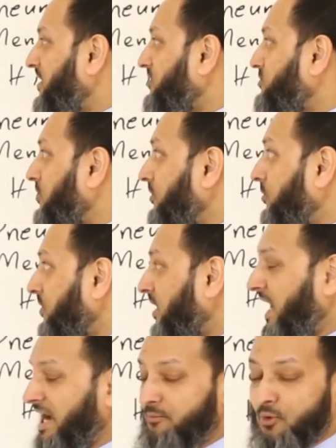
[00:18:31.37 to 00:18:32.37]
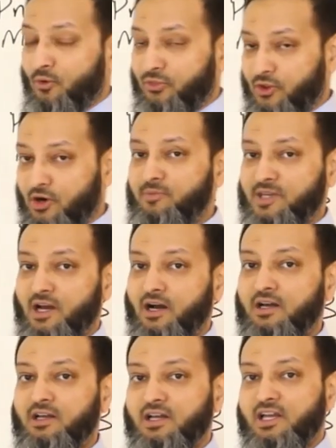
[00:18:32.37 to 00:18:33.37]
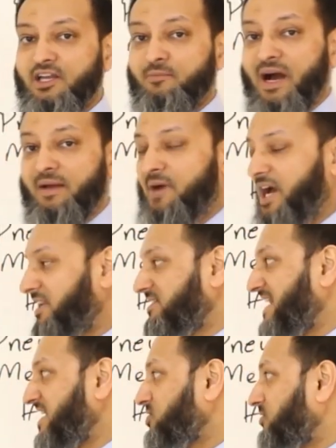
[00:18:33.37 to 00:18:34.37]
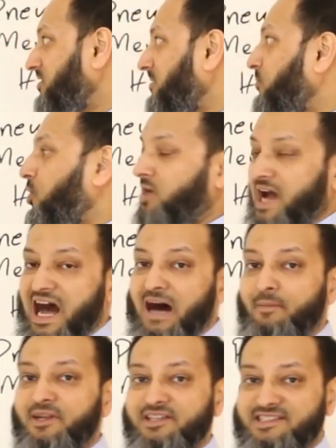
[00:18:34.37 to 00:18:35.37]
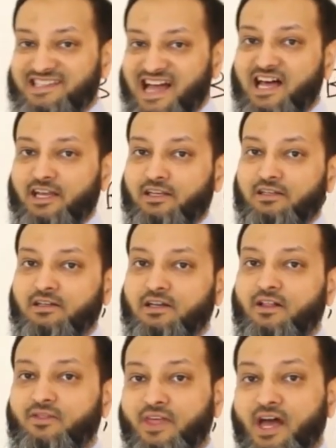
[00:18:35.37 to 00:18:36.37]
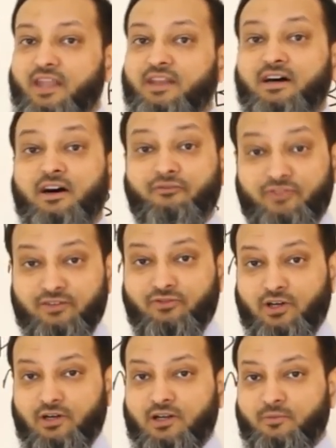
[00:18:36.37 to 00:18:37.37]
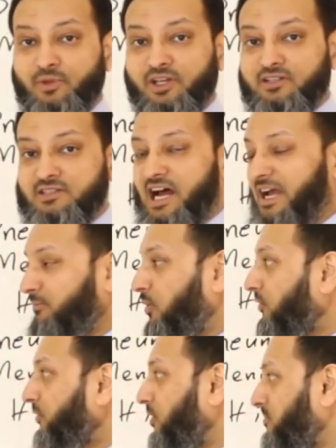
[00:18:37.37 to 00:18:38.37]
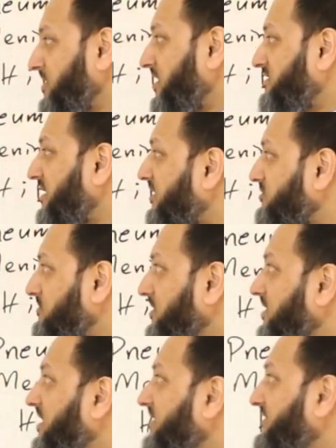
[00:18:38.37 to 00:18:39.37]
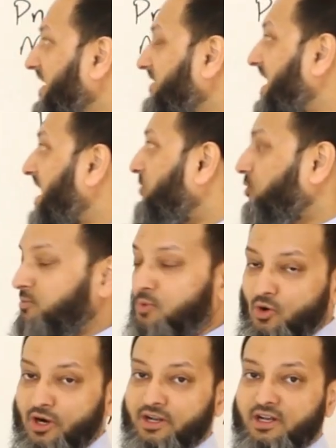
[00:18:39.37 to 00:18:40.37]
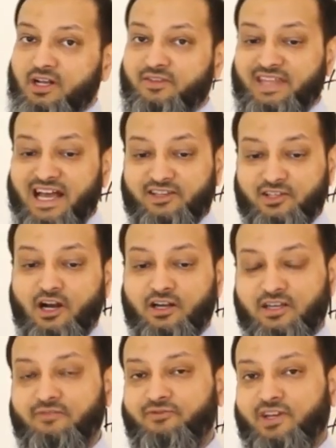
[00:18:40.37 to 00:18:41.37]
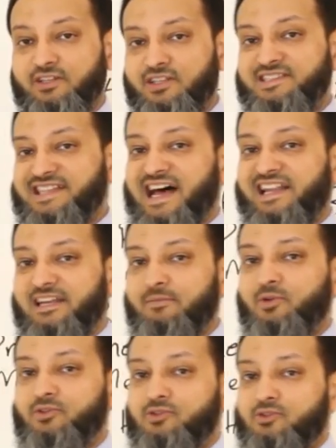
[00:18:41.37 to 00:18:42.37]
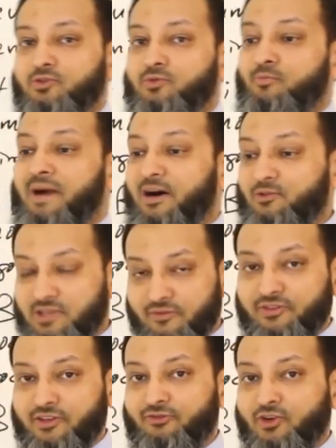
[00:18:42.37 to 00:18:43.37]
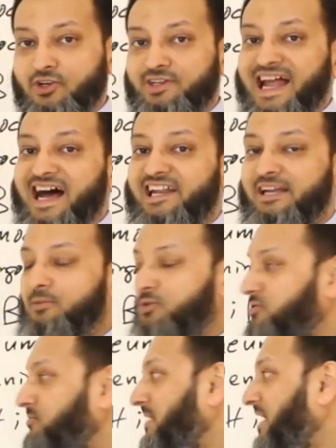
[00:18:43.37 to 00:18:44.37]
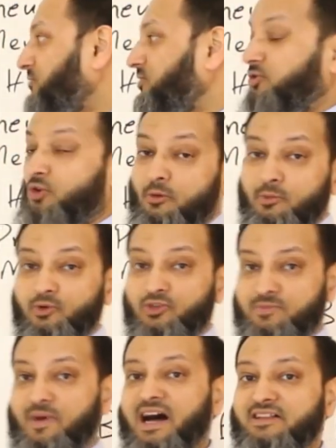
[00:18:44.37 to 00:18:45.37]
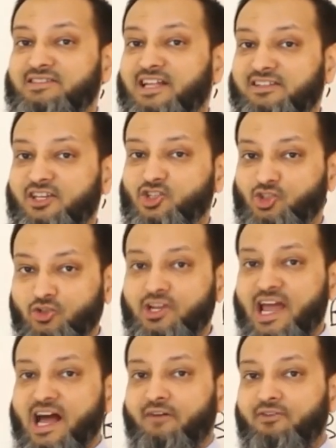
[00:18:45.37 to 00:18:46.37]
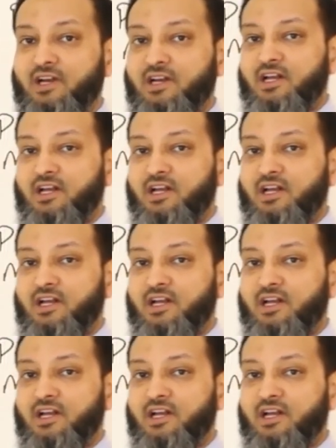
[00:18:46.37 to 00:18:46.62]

So hypothermia, in my mind, is actually a more ominous sign than a fever, because the hypothermia tells me that that newborn, that young infant, is not able to mount a fever, not able to mount the normal response that they should have,